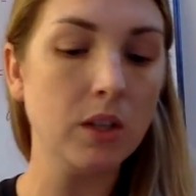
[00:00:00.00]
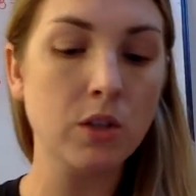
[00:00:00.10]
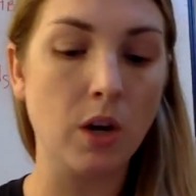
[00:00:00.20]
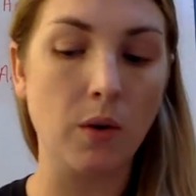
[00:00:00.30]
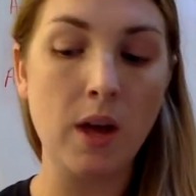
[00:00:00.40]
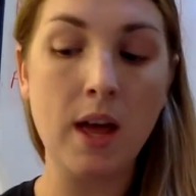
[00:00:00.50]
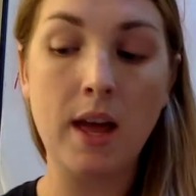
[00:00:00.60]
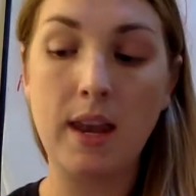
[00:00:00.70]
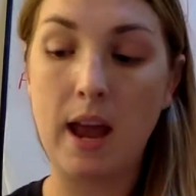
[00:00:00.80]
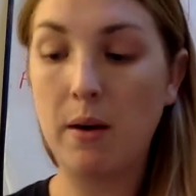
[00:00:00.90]
So
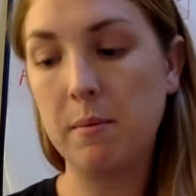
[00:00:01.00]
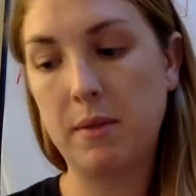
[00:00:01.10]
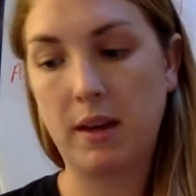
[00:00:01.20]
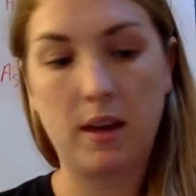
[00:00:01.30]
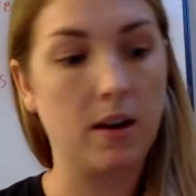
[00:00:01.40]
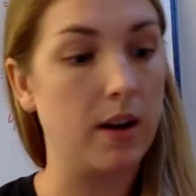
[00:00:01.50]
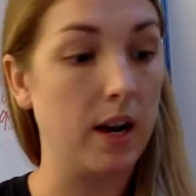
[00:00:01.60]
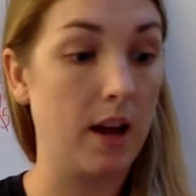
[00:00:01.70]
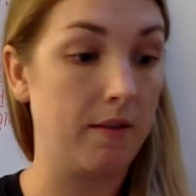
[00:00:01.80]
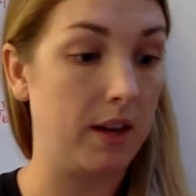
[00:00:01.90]
now I'm thinking, all right,
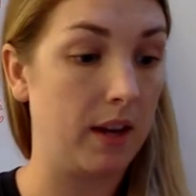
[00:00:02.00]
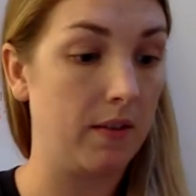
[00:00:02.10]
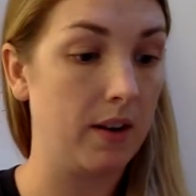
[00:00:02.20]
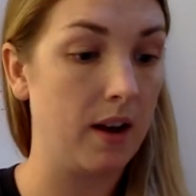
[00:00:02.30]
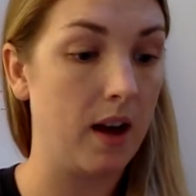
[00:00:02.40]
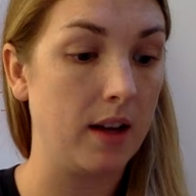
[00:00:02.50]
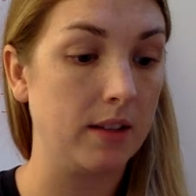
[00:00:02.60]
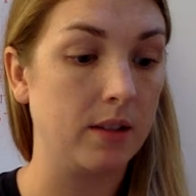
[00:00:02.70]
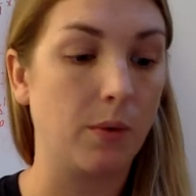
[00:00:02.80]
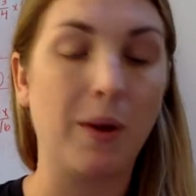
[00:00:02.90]
have they given
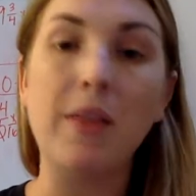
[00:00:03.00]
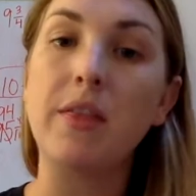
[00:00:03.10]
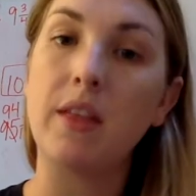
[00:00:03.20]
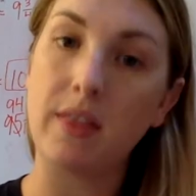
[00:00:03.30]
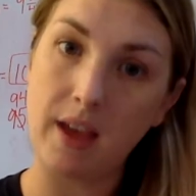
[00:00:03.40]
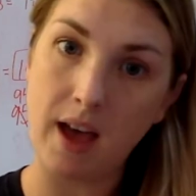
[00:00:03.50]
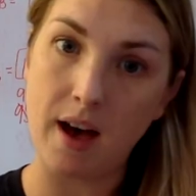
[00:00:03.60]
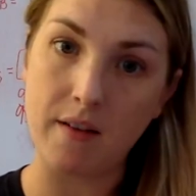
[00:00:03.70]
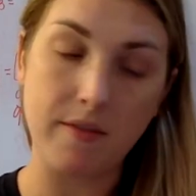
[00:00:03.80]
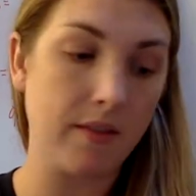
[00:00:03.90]
us the width? They
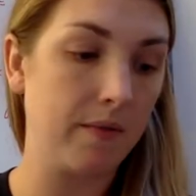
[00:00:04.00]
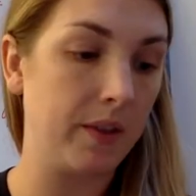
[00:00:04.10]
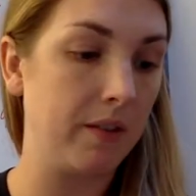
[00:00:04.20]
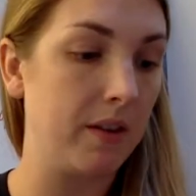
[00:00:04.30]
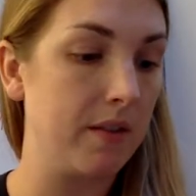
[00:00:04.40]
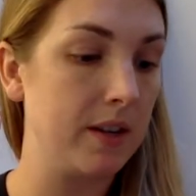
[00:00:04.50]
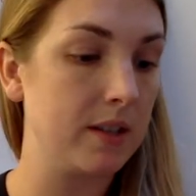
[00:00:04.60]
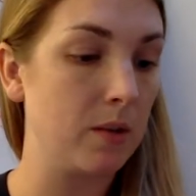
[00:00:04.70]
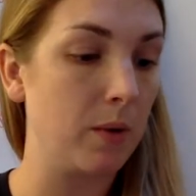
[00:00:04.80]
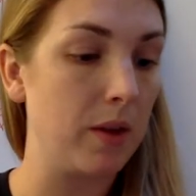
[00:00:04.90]
have. They've given
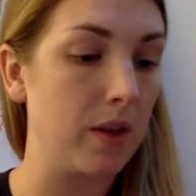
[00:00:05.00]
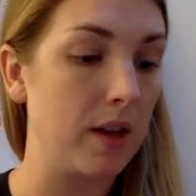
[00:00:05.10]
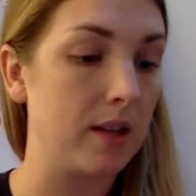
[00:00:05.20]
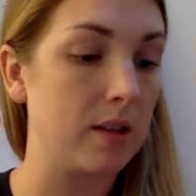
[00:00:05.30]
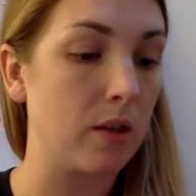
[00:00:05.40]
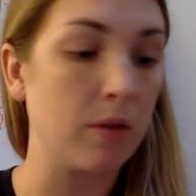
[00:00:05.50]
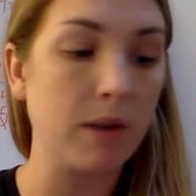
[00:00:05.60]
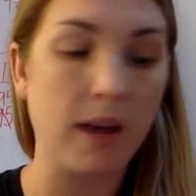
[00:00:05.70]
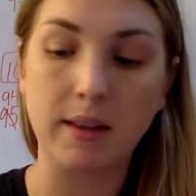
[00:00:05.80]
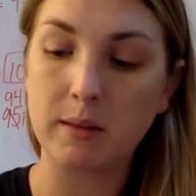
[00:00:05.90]
us the width as
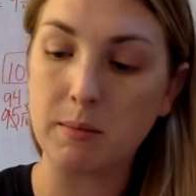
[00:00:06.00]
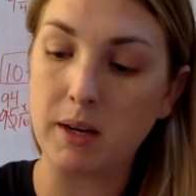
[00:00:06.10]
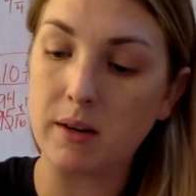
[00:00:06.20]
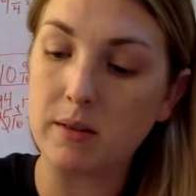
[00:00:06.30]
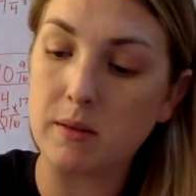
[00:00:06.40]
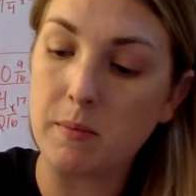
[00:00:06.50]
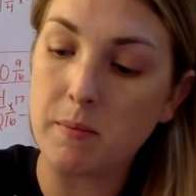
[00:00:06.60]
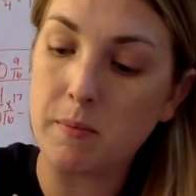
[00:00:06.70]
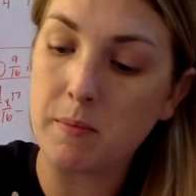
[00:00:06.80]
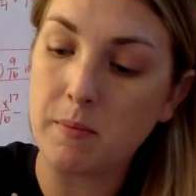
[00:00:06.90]
3/8 meters.
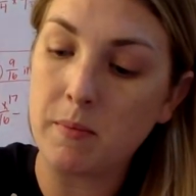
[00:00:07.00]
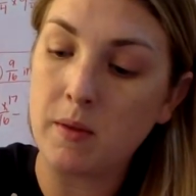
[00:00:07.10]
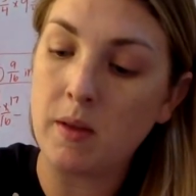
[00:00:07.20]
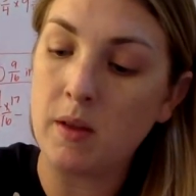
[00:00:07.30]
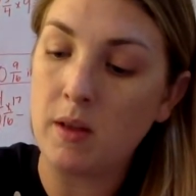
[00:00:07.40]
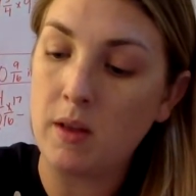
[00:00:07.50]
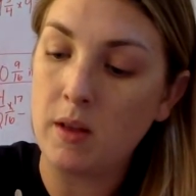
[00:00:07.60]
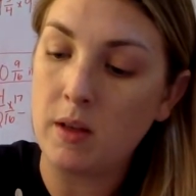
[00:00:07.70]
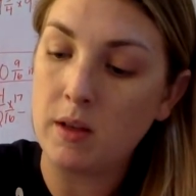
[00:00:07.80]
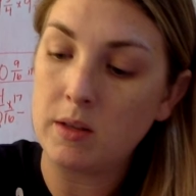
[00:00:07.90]

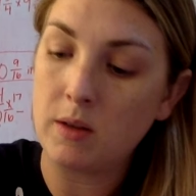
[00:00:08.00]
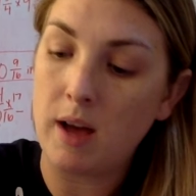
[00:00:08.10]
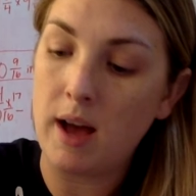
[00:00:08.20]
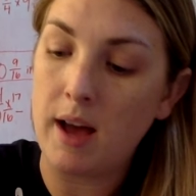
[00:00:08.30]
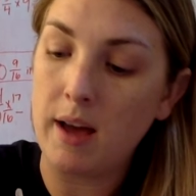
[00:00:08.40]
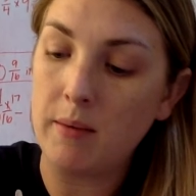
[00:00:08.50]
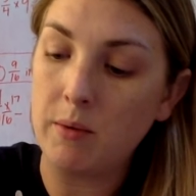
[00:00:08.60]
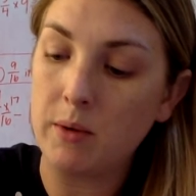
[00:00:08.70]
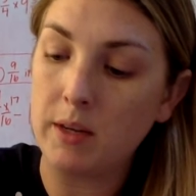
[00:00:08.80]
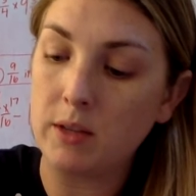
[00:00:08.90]
So I'm
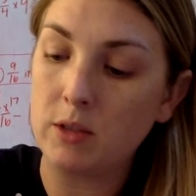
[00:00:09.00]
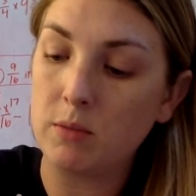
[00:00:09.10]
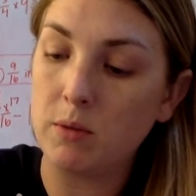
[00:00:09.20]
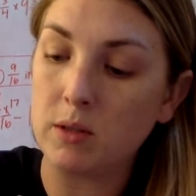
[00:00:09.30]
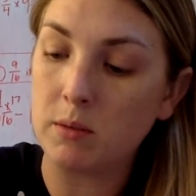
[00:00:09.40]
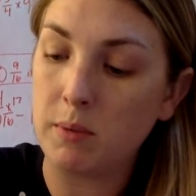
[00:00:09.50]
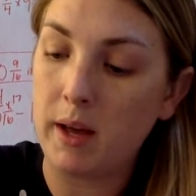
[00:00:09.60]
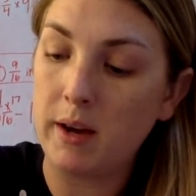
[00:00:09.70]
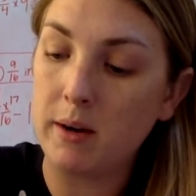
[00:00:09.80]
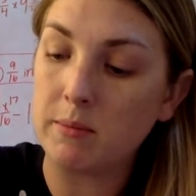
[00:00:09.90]
going to
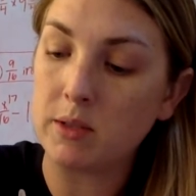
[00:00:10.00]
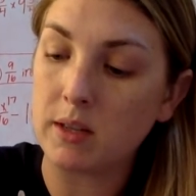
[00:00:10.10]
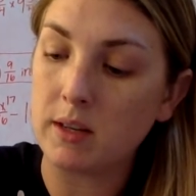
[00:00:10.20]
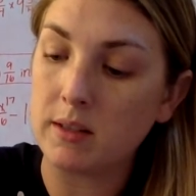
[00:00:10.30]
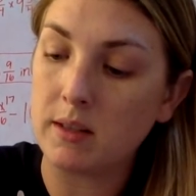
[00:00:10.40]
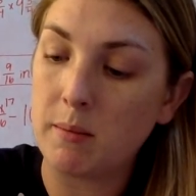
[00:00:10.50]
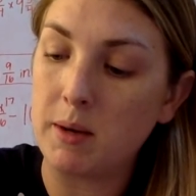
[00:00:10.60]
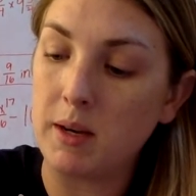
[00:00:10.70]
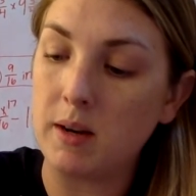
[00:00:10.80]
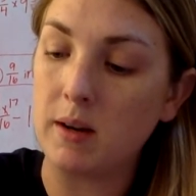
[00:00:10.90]
multiply, or I'm just going to sub
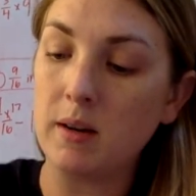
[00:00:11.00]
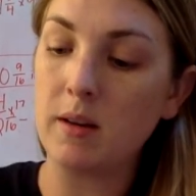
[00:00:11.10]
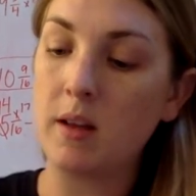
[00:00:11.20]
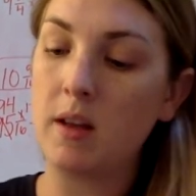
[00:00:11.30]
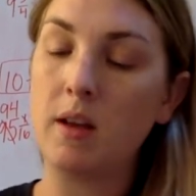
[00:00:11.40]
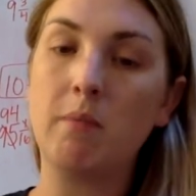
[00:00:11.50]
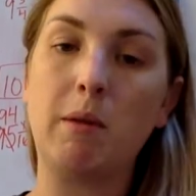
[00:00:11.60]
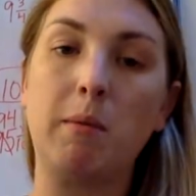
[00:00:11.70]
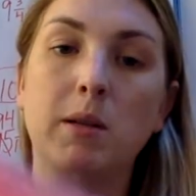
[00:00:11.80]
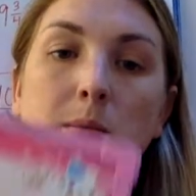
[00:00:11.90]
in here,
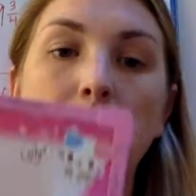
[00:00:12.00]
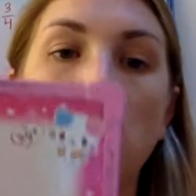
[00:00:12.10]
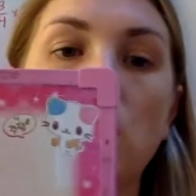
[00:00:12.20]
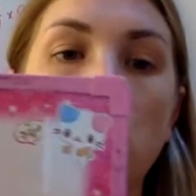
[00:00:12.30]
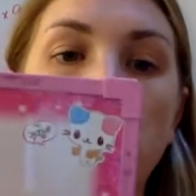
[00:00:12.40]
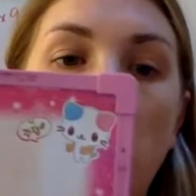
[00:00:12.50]
a multiplication